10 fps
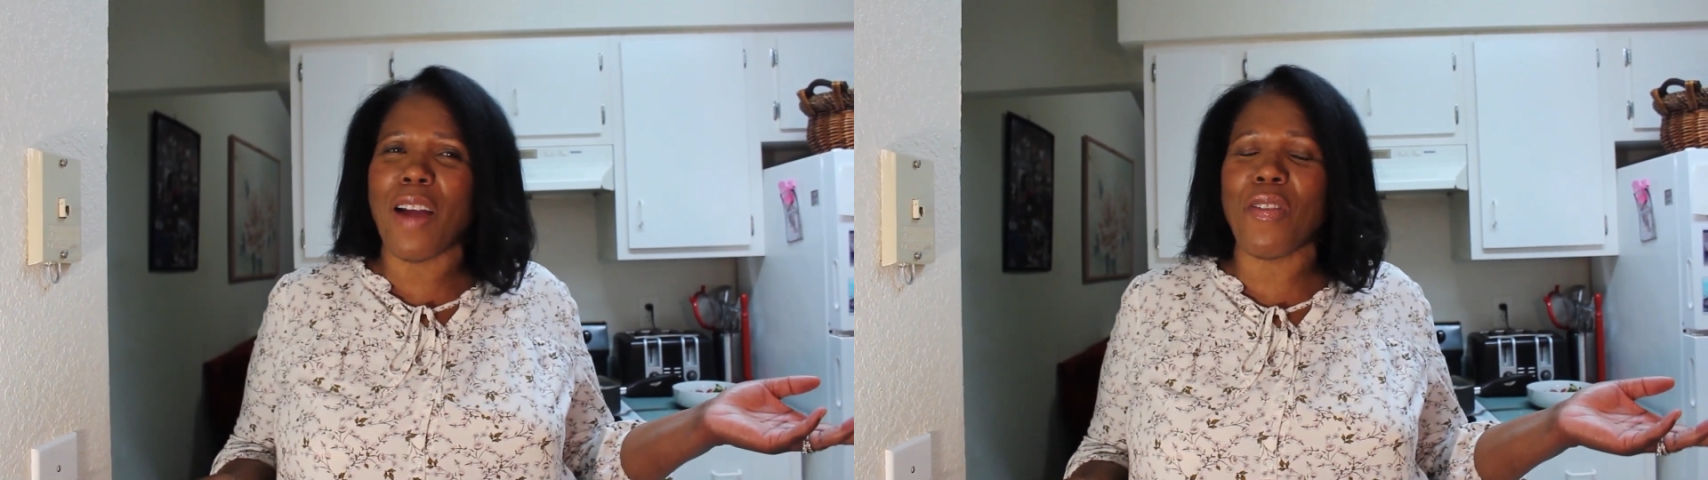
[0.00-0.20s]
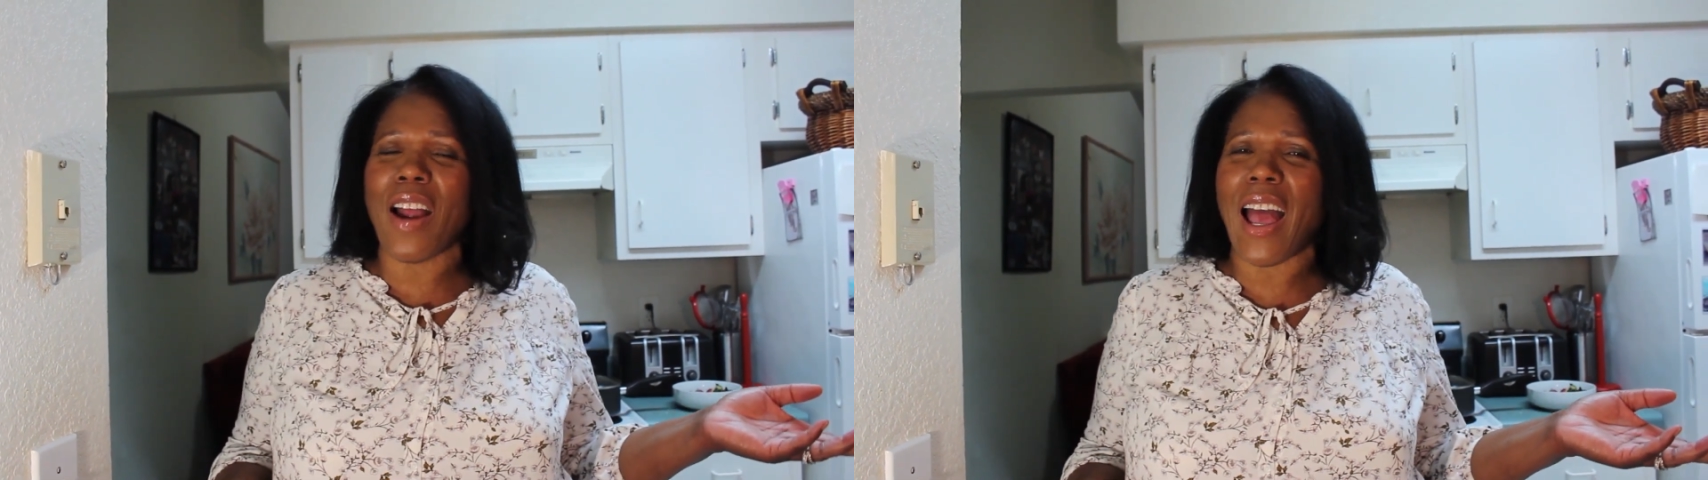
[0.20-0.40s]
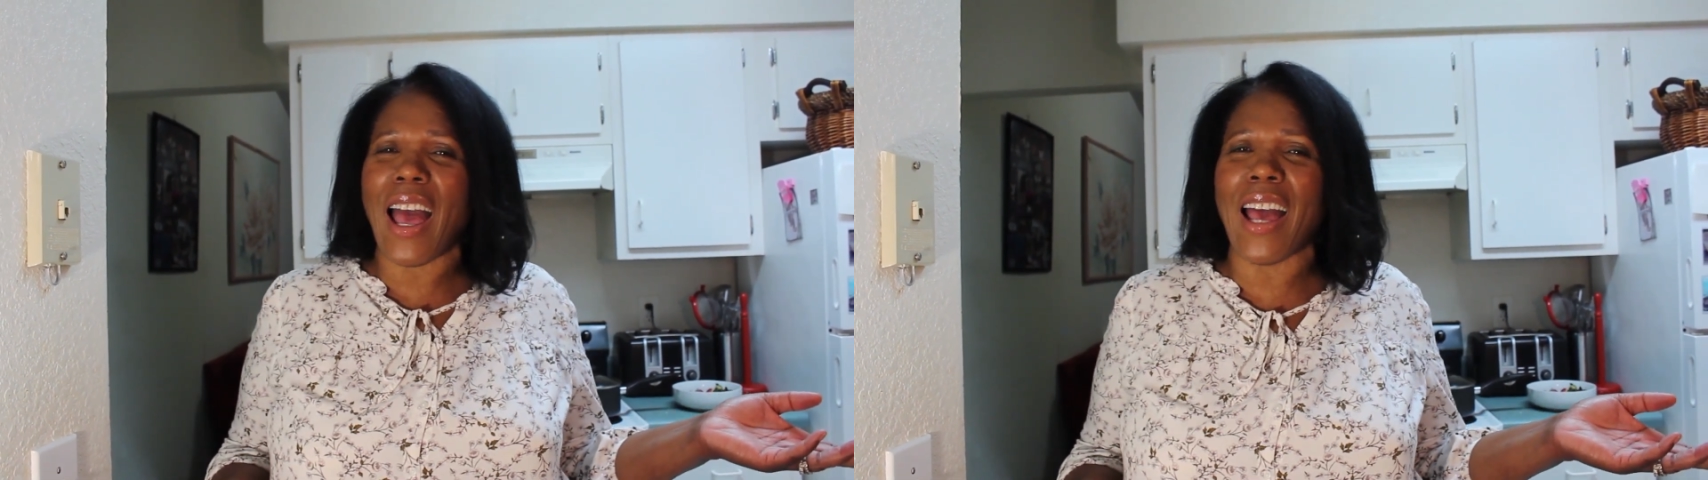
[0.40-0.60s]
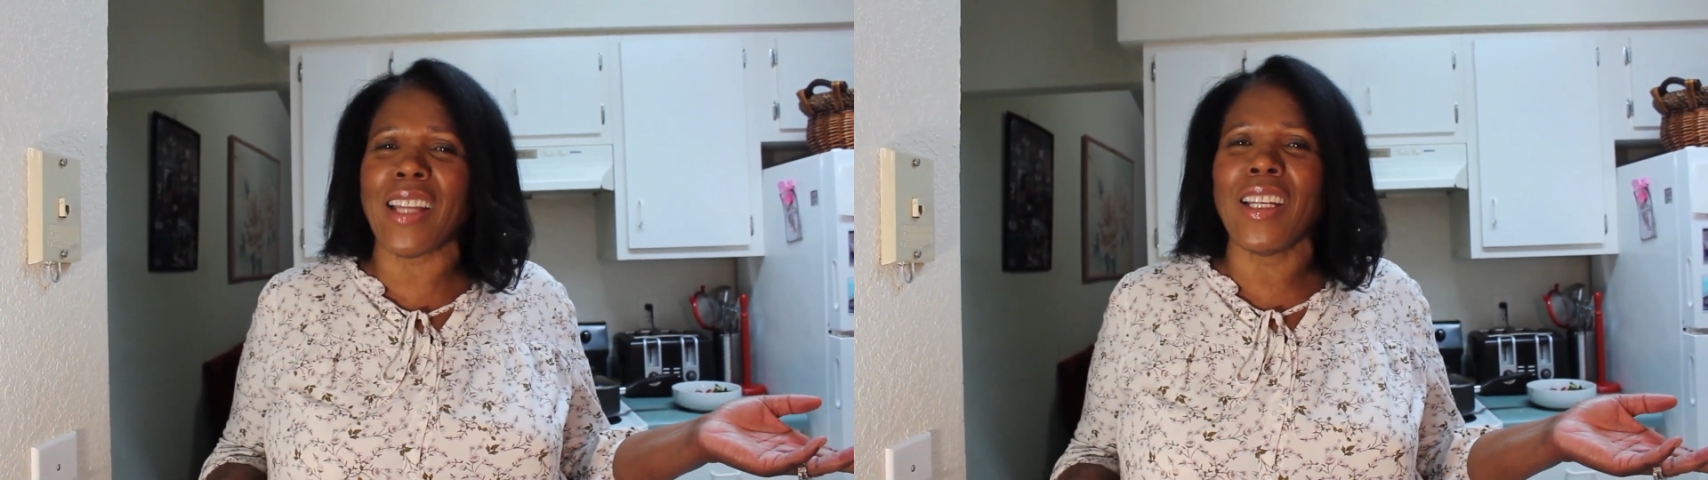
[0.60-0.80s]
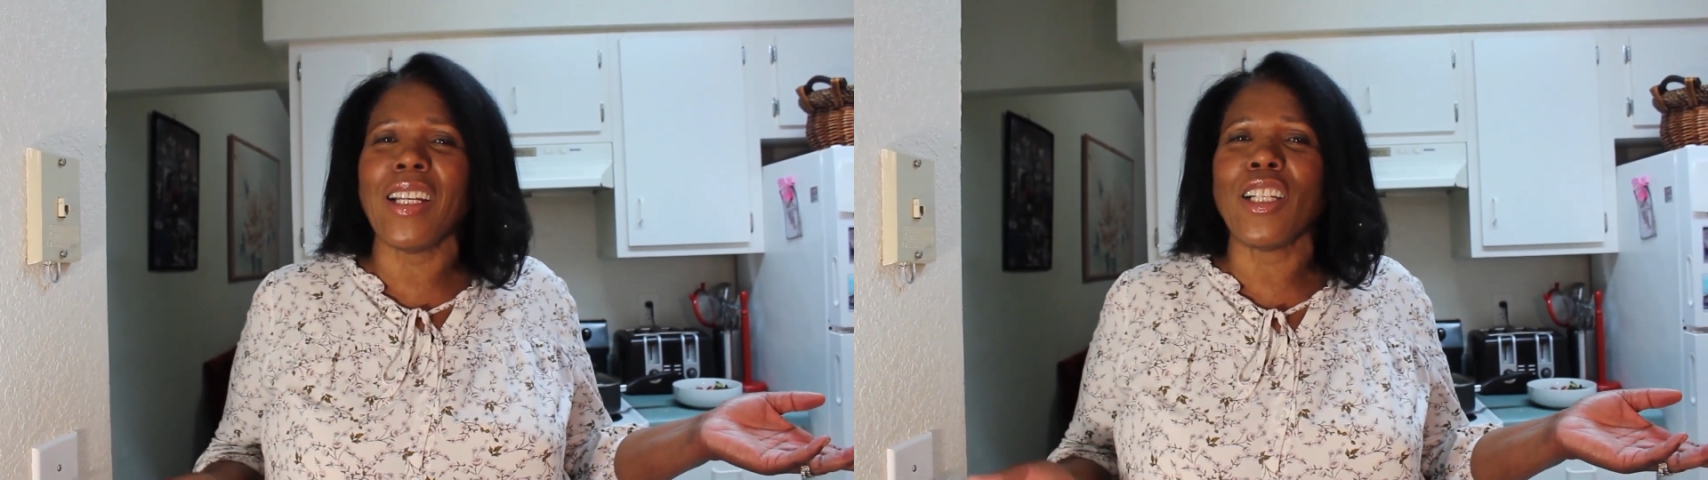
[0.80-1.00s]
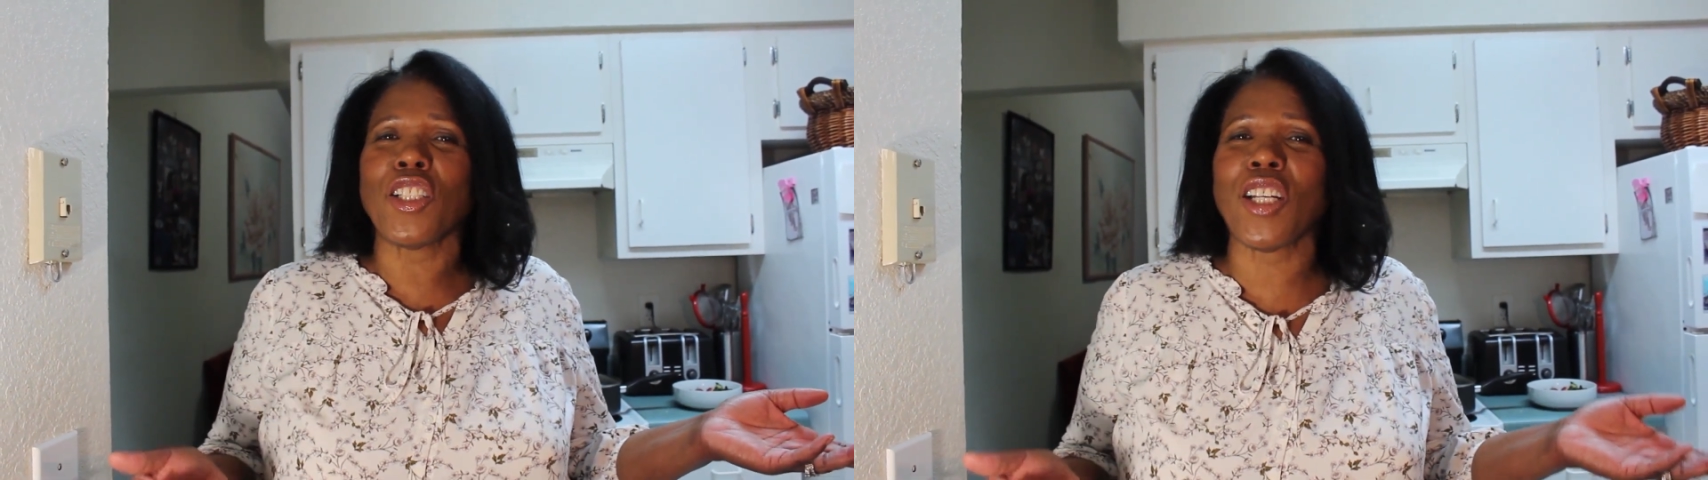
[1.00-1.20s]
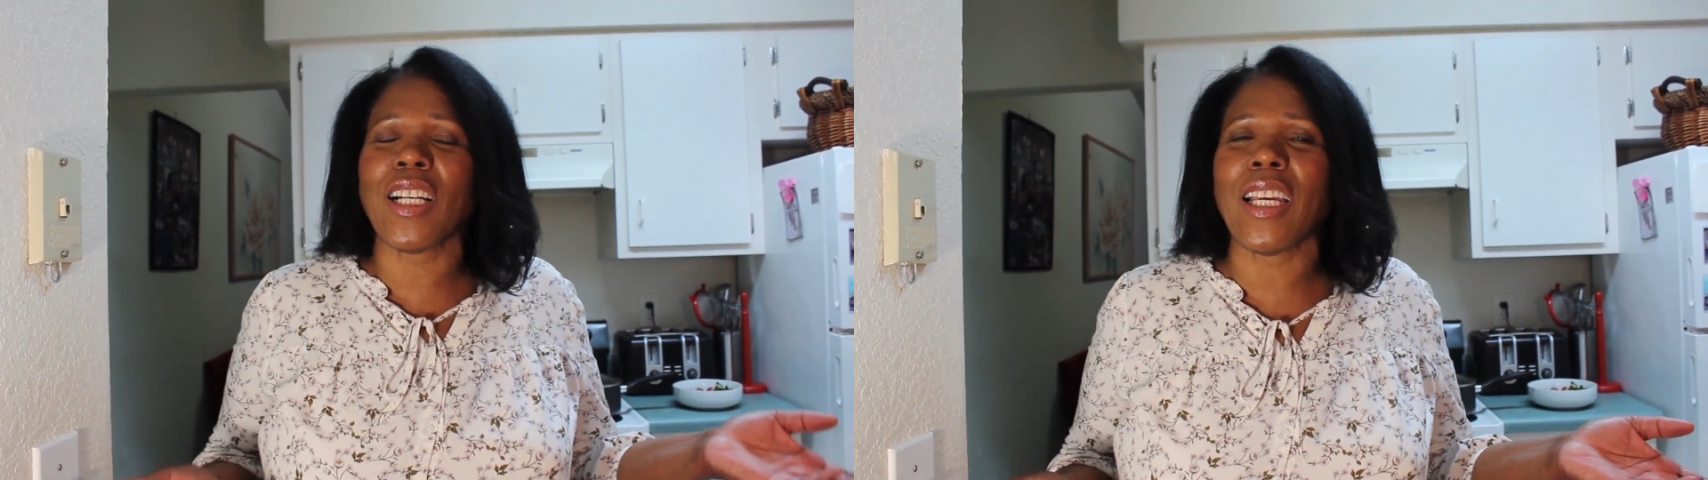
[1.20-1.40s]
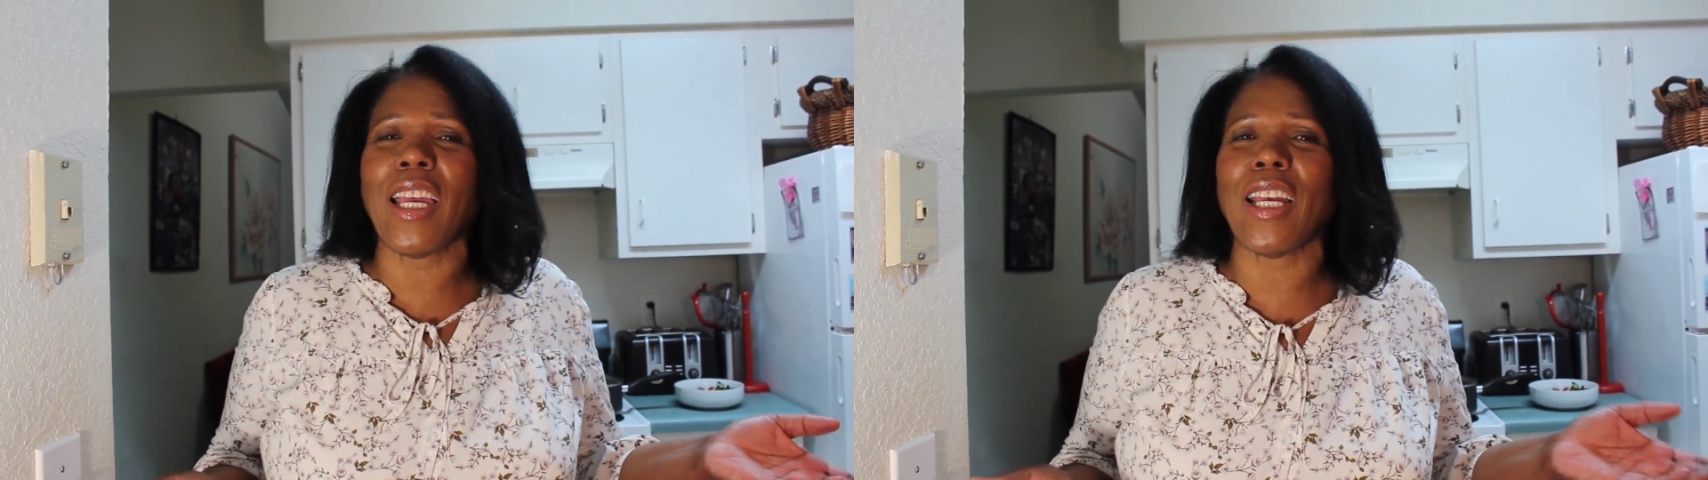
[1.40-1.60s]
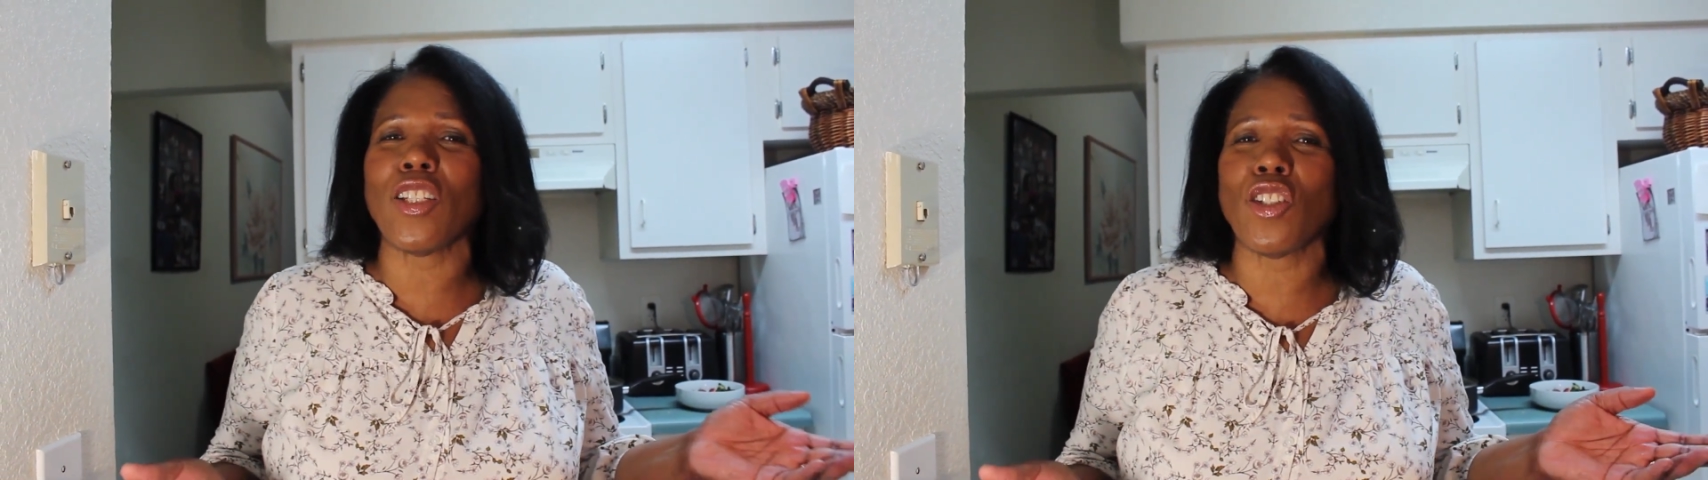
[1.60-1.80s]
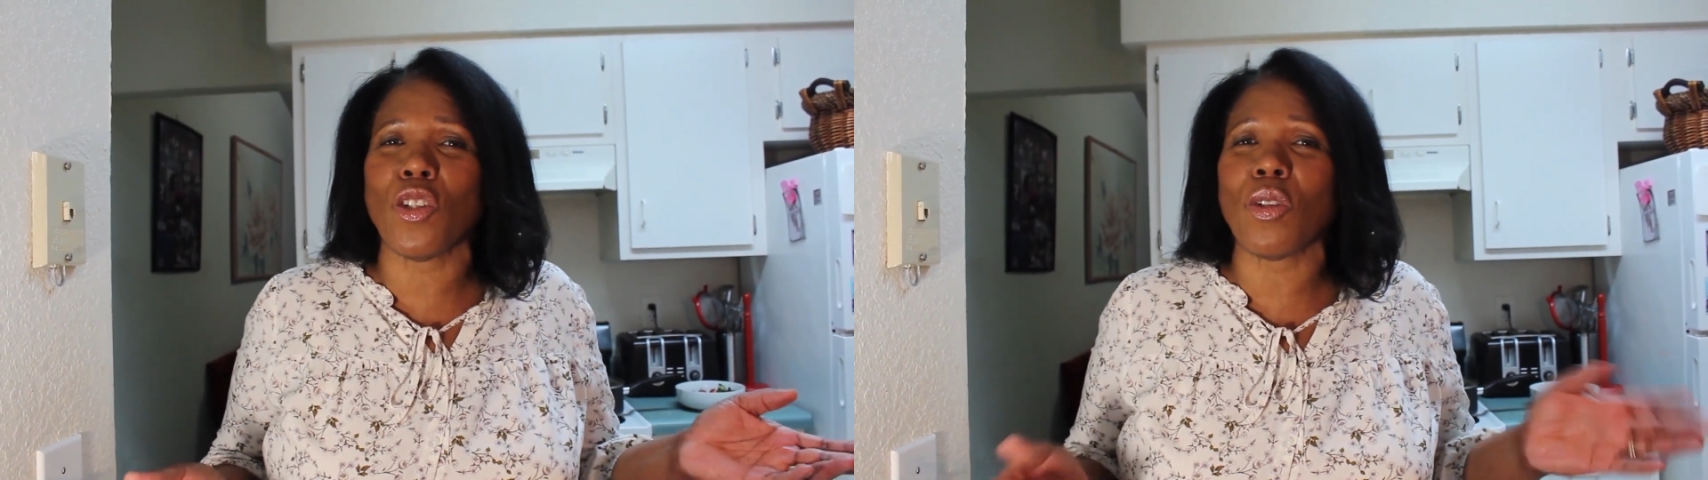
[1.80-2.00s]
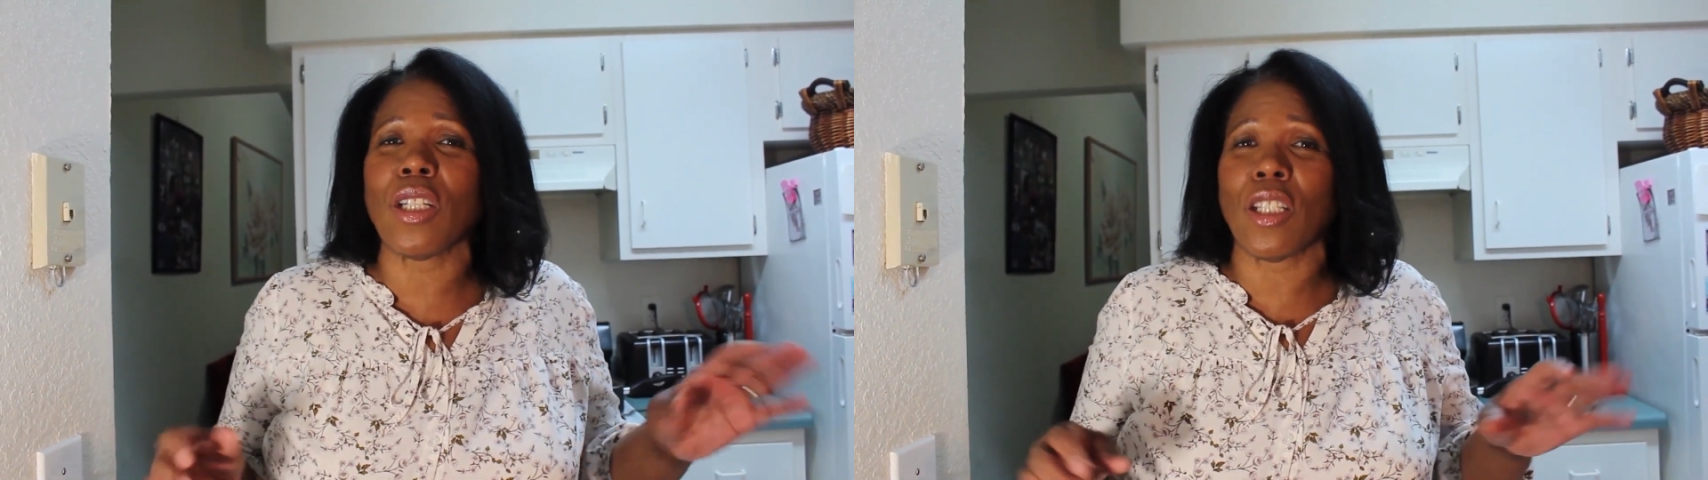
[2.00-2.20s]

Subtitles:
ever had sugarcane juice,